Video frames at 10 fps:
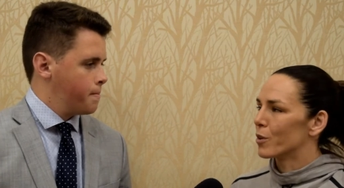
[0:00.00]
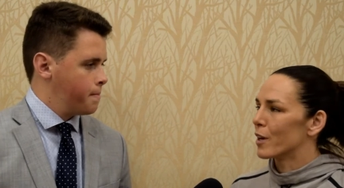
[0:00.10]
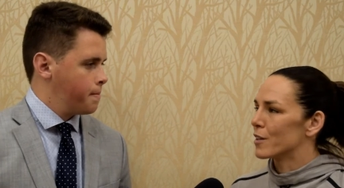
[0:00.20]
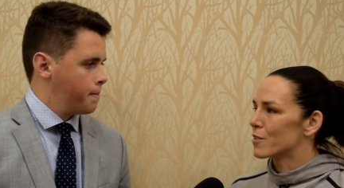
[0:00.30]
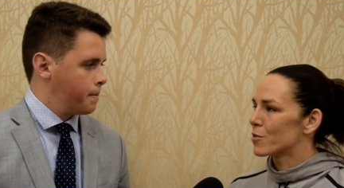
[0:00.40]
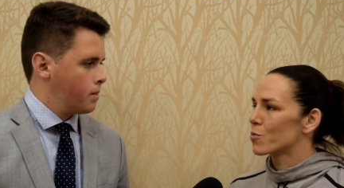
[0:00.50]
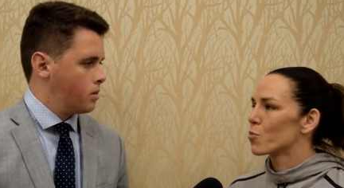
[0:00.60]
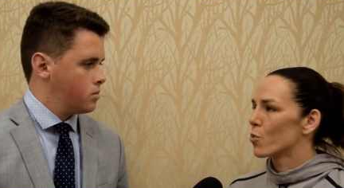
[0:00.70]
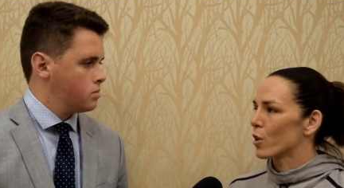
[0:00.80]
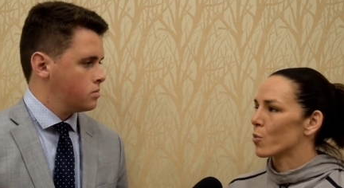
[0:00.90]
Speaker 1: has
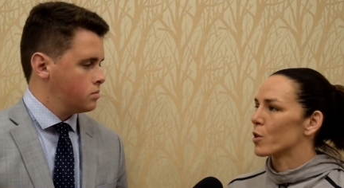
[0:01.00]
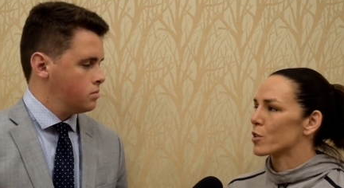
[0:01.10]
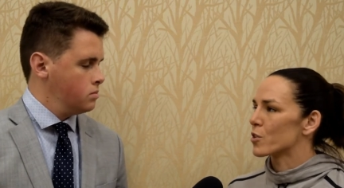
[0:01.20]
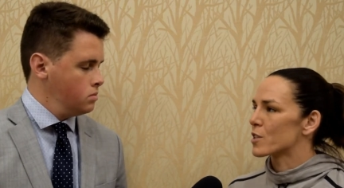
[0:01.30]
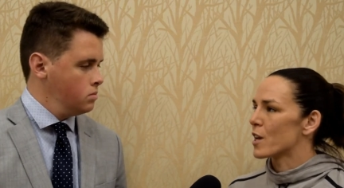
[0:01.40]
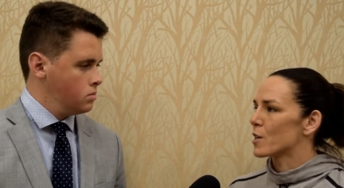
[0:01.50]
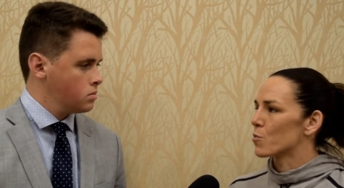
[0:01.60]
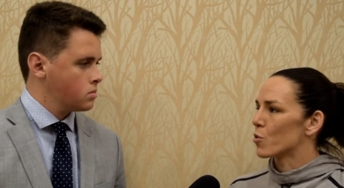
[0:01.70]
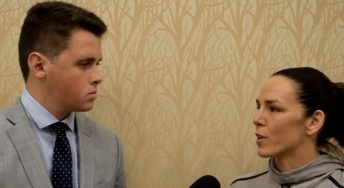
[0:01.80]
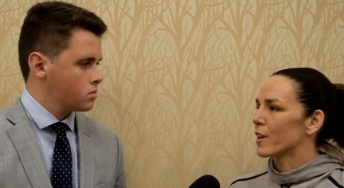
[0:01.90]
really worked her stand
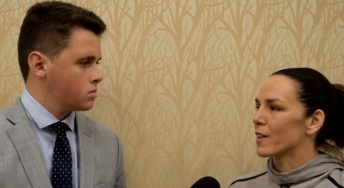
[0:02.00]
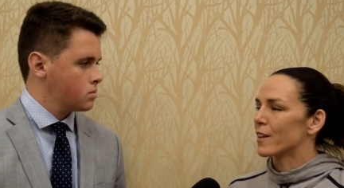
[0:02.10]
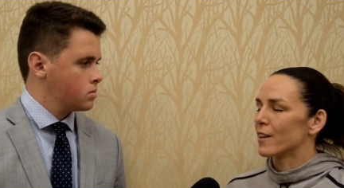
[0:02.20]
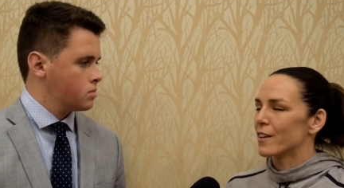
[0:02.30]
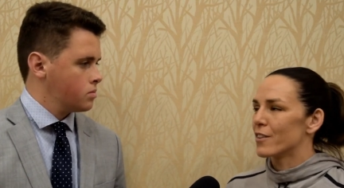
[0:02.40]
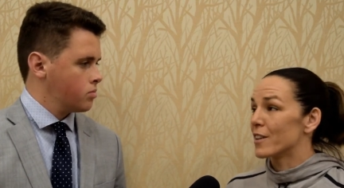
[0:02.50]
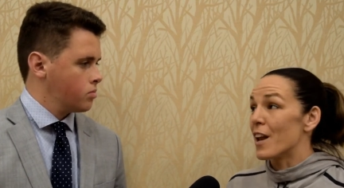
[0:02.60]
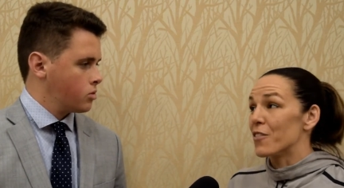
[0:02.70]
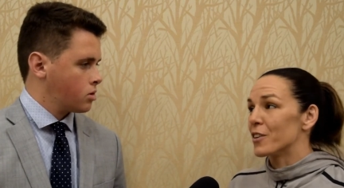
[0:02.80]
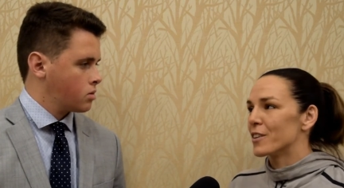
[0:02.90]
up more than anything, you can
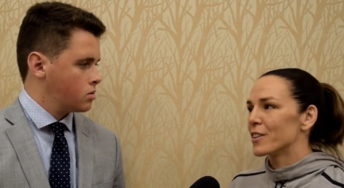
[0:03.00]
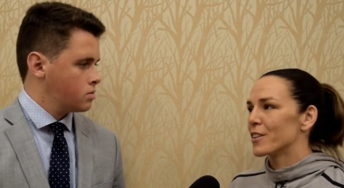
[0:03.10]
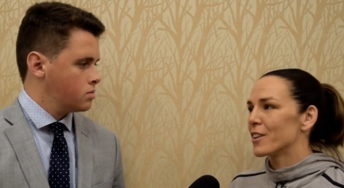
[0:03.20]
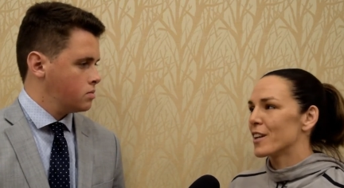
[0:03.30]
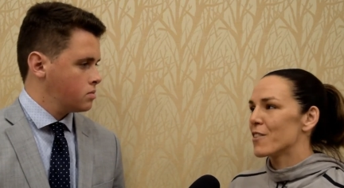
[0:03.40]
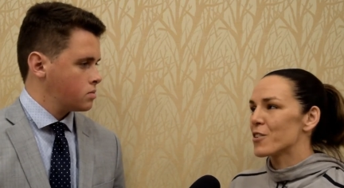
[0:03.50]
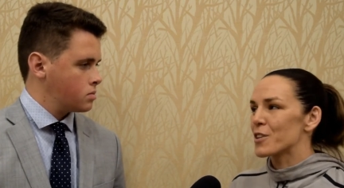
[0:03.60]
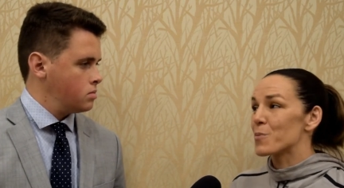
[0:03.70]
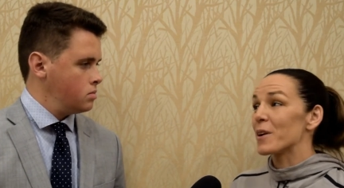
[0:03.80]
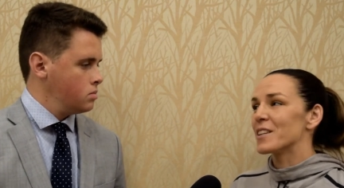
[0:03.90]
never can never
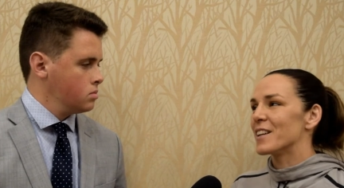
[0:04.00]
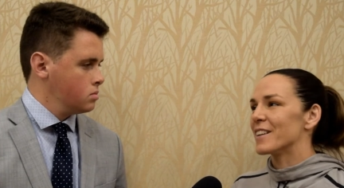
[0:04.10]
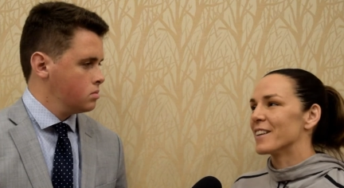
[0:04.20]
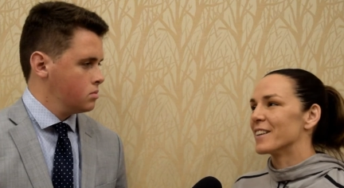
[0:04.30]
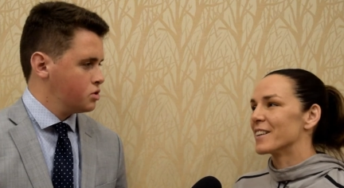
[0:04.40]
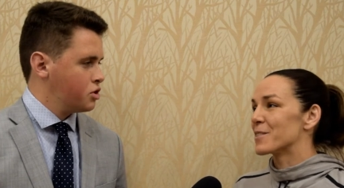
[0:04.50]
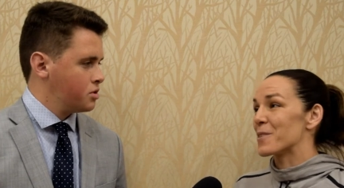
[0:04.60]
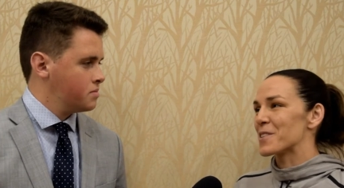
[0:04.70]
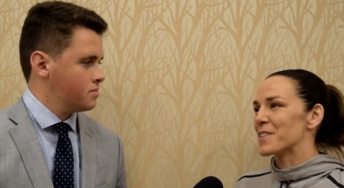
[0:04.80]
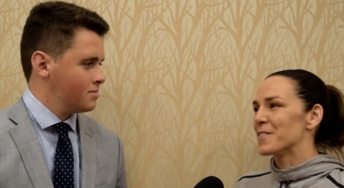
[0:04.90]
expect anything, sure.
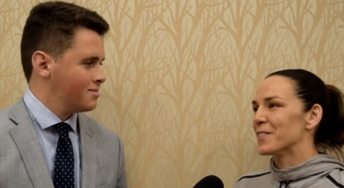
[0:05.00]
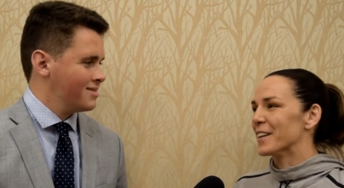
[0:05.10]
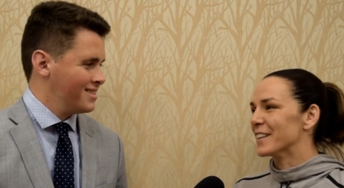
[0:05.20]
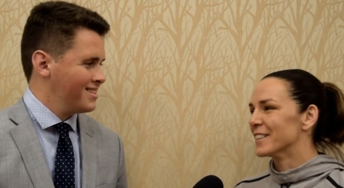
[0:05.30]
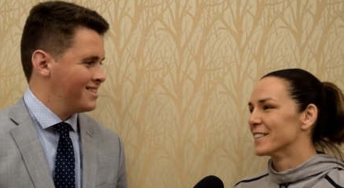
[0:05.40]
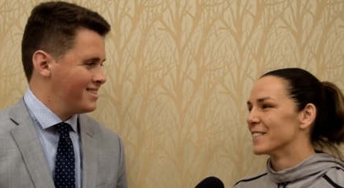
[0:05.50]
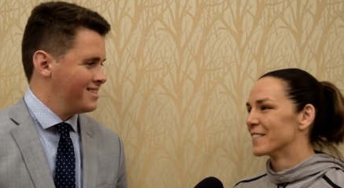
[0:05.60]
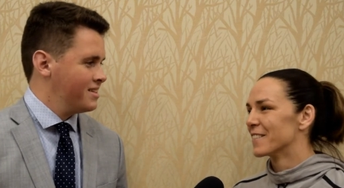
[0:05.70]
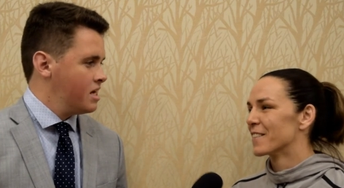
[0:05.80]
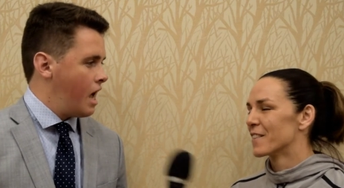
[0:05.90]
especially in a fight.
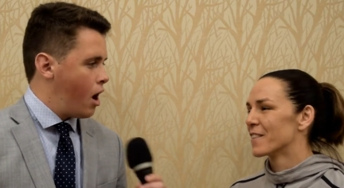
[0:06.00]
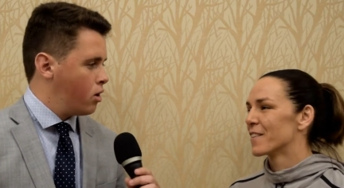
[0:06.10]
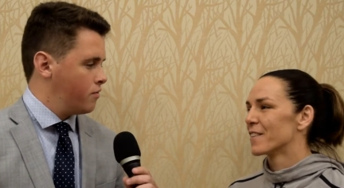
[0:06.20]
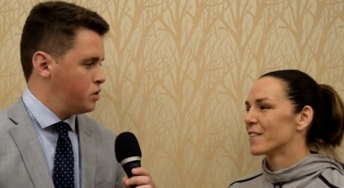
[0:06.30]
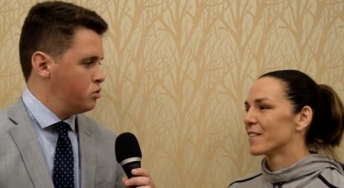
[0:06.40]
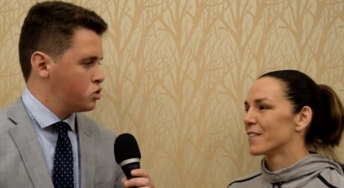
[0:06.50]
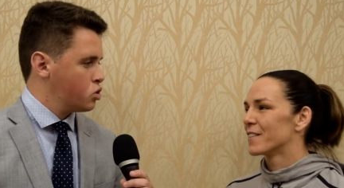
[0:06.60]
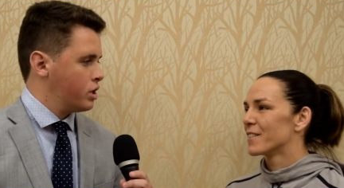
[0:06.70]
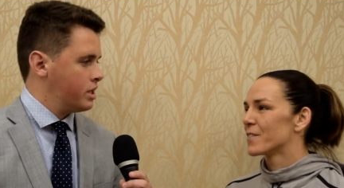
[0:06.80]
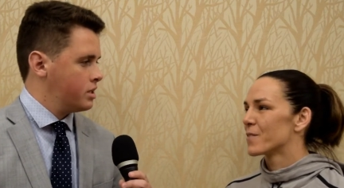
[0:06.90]
Speaker 2: How have you
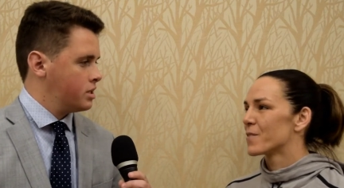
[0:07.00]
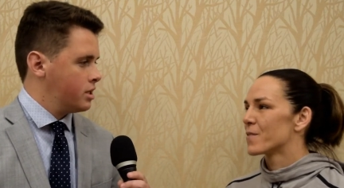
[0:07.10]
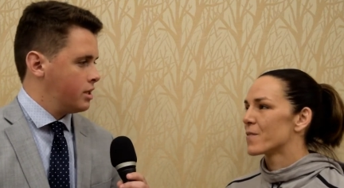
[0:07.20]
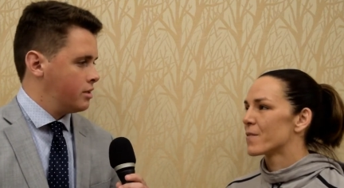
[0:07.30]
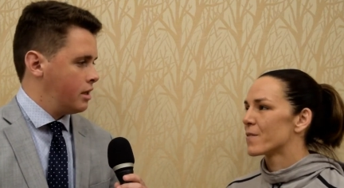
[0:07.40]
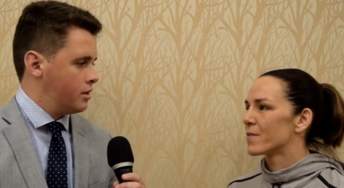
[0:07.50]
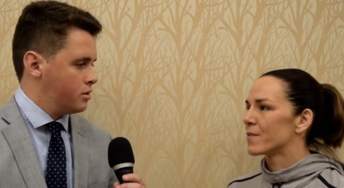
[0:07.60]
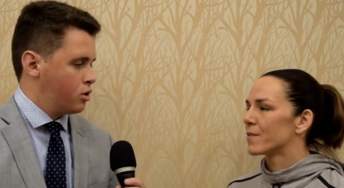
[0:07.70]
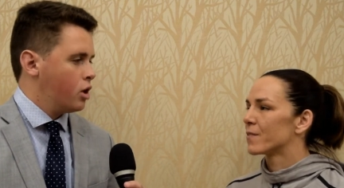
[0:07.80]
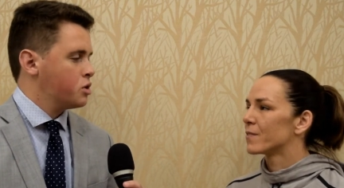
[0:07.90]
trained uh, and,
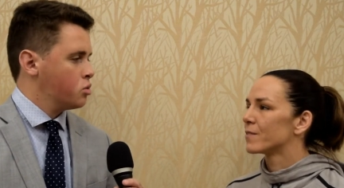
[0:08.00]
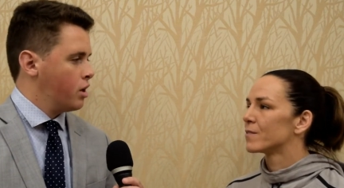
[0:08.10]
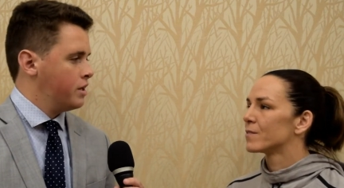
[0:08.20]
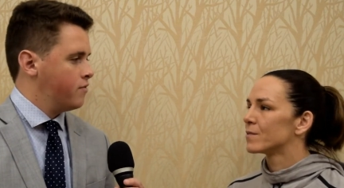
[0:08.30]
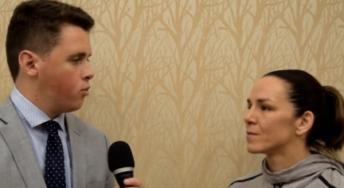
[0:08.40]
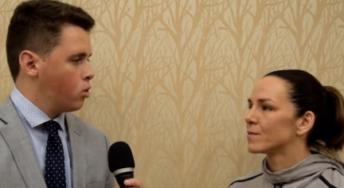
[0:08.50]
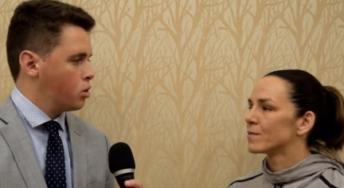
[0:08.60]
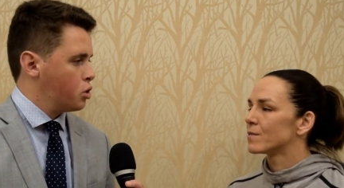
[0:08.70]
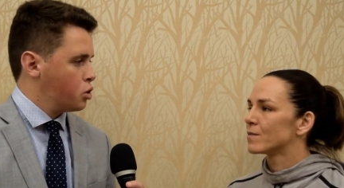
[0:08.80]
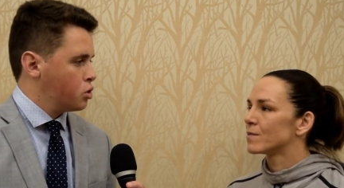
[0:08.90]
and gotten ready
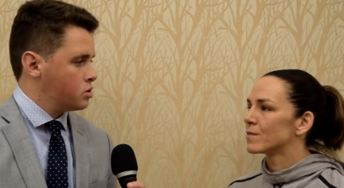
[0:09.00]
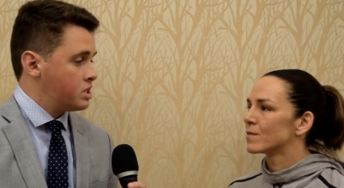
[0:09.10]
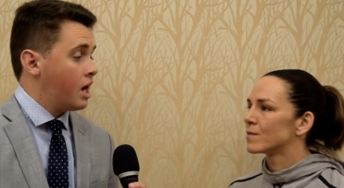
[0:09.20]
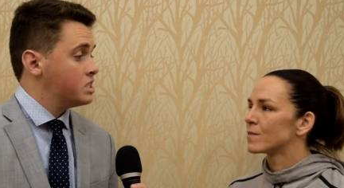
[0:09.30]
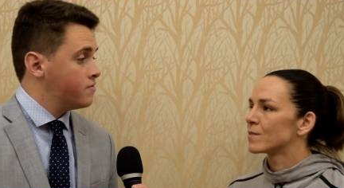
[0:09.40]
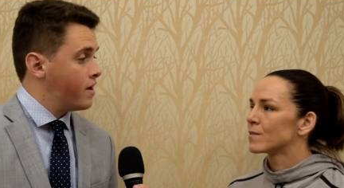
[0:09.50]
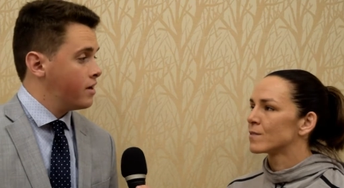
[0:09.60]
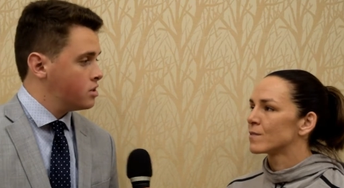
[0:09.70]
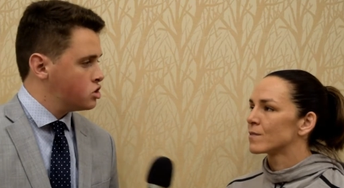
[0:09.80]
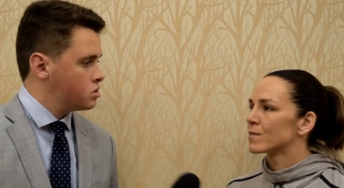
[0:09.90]
for her size
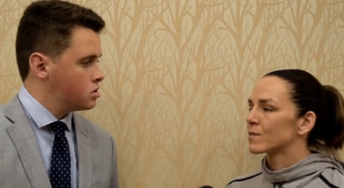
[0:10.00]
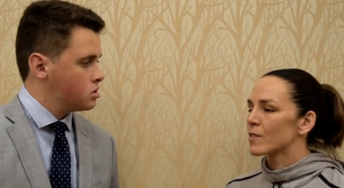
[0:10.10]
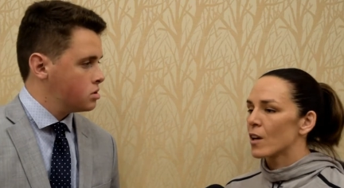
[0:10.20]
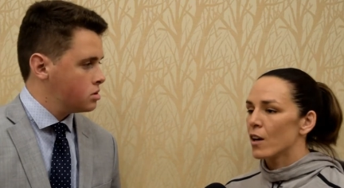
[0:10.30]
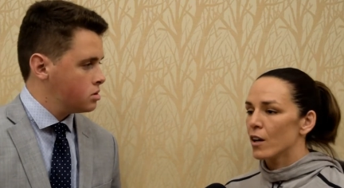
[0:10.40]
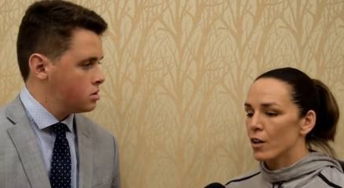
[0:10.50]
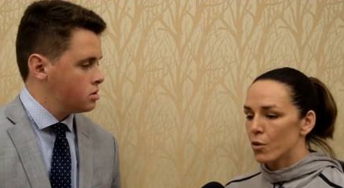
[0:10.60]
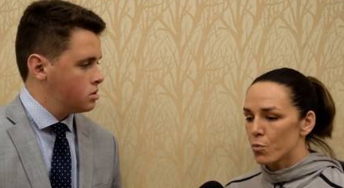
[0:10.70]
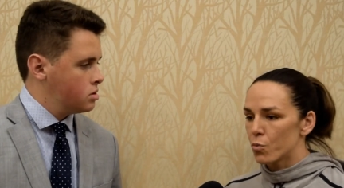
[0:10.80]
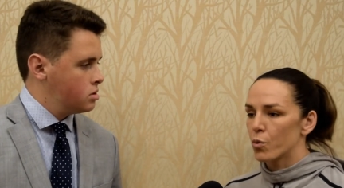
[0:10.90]
advantage?
Speaker 1: Uh,
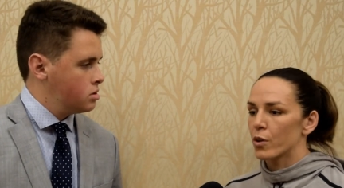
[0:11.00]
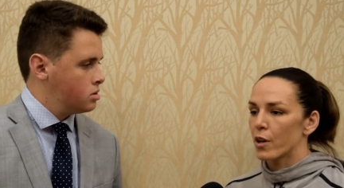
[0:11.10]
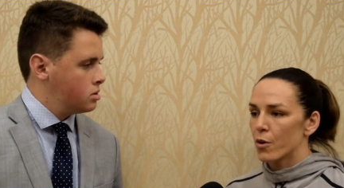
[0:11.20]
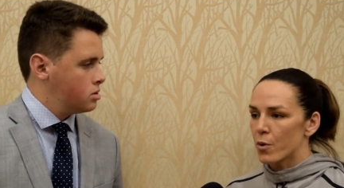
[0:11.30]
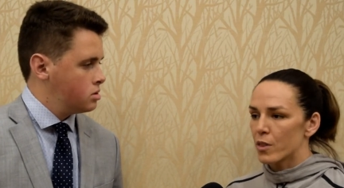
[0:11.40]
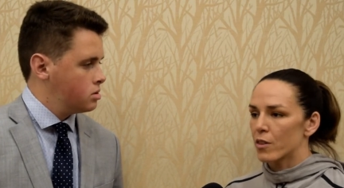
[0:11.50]
working with